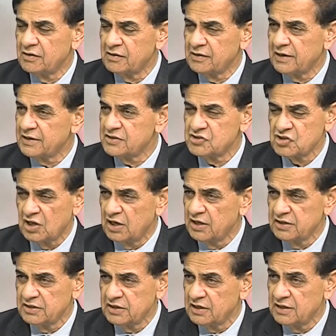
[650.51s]
get
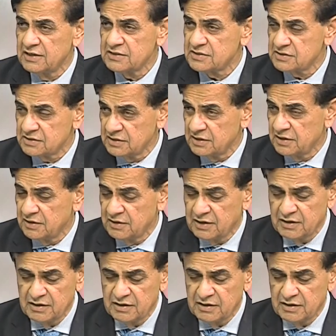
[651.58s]
challenged unless he